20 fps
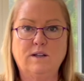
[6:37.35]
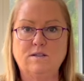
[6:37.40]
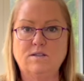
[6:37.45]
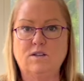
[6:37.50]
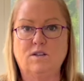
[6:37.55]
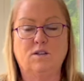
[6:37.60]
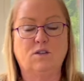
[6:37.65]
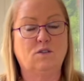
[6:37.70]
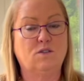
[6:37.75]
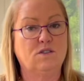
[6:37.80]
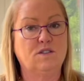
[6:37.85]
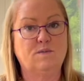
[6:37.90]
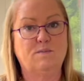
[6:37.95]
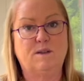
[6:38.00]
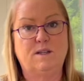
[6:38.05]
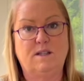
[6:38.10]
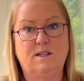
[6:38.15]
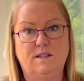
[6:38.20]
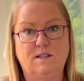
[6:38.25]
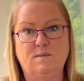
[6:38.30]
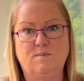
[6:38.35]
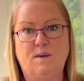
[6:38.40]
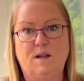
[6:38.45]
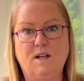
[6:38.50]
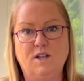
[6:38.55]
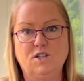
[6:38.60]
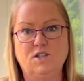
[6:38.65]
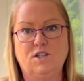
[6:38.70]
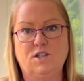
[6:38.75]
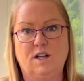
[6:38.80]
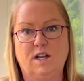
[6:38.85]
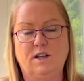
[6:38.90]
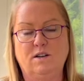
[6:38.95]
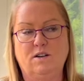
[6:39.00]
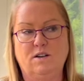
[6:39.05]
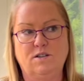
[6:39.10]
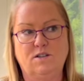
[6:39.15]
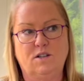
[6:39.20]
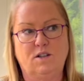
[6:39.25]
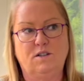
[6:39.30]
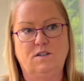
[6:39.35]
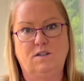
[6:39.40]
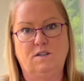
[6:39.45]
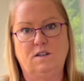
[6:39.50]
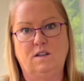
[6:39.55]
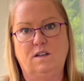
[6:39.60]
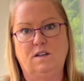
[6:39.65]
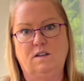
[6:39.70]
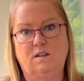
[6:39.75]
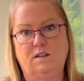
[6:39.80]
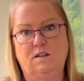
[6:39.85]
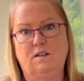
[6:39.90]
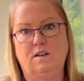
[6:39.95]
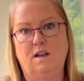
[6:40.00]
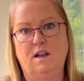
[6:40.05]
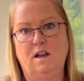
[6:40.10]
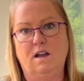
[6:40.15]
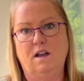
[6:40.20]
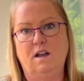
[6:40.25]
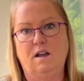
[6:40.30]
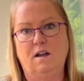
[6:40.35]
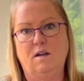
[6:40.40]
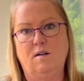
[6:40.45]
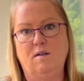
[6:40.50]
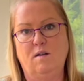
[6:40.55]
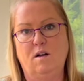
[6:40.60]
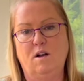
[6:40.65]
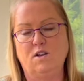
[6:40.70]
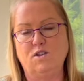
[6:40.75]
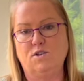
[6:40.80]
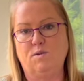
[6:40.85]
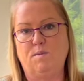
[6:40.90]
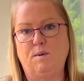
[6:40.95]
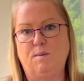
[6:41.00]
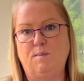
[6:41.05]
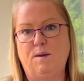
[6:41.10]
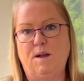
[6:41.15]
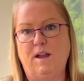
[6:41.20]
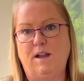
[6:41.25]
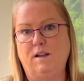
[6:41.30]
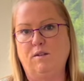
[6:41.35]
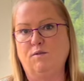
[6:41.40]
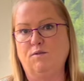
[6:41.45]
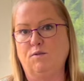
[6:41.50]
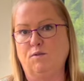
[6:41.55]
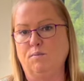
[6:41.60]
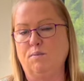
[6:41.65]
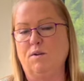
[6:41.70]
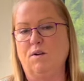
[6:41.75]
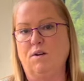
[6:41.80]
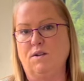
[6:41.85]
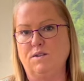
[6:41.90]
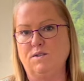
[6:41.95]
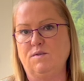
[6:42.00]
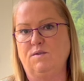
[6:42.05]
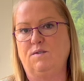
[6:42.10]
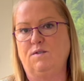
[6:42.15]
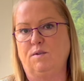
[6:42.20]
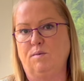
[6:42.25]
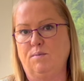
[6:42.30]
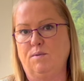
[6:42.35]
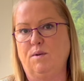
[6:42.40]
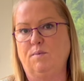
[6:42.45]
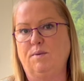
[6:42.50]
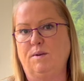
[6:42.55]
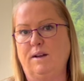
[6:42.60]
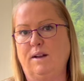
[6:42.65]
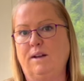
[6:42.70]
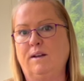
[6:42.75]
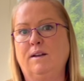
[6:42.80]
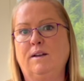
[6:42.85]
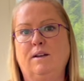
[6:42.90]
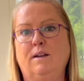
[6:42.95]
It's going to cost me this much, and I don't think I should be paying full price for the property.